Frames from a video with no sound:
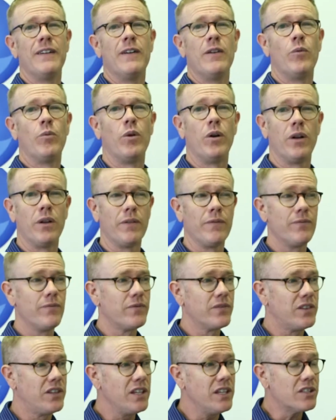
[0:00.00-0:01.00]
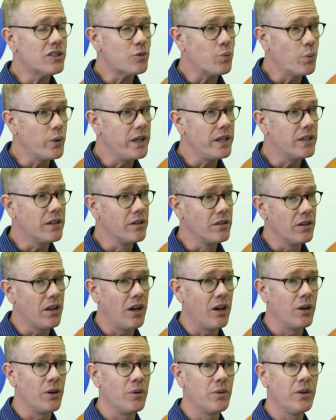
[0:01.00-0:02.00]
Well, this week
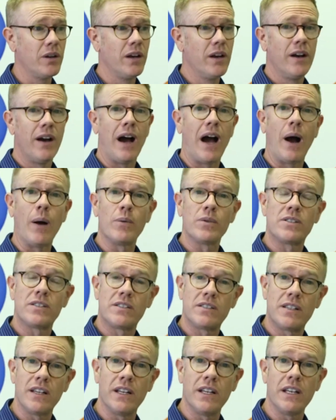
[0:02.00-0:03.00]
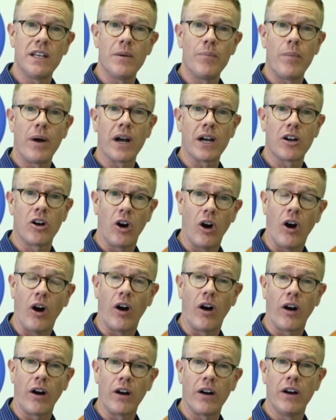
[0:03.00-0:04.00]
alone, I was sitting in my
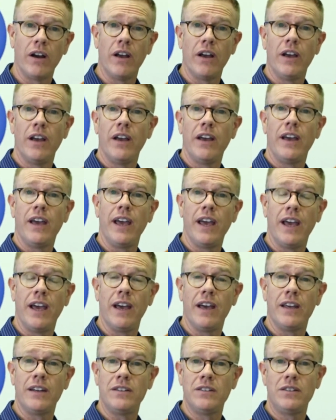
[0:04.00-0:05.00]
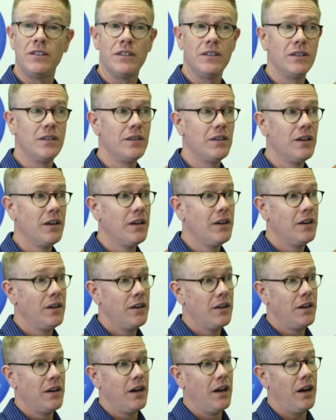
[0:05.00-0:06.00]
car and
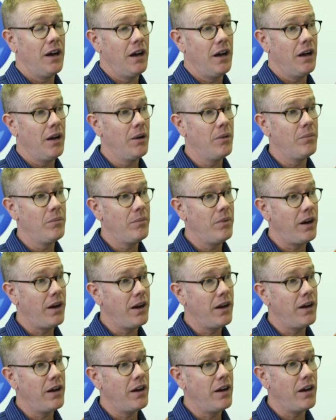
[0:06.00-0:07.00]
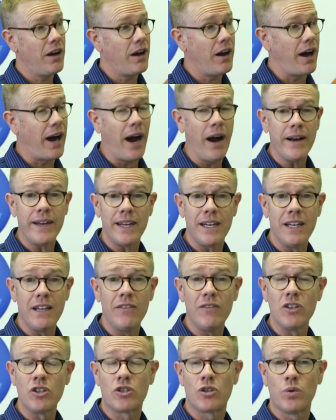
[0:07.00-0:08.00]
I didn't
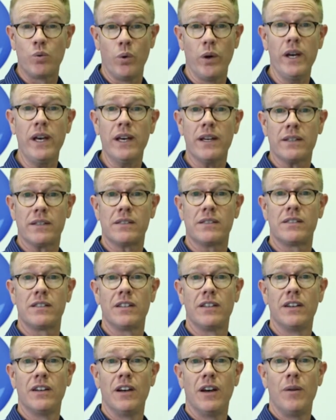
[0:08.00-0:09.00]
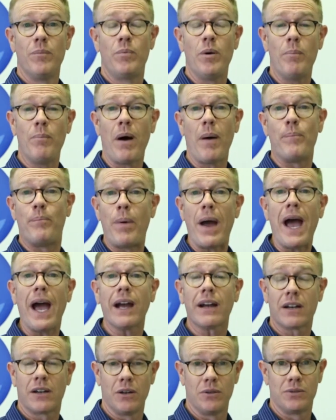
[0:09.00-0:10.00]
even twist, but my
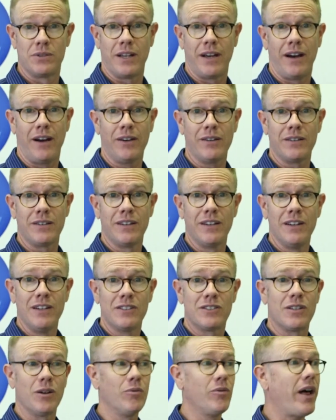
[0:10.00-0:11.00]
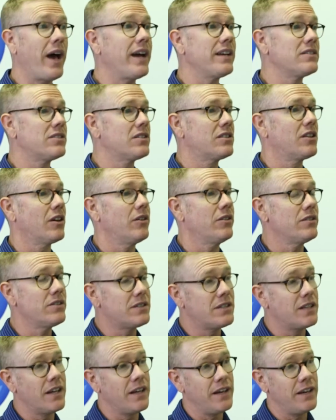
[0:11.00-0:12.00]
back goes out. So last
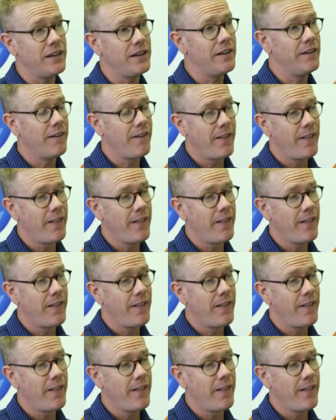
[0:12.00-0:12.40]
Thursday,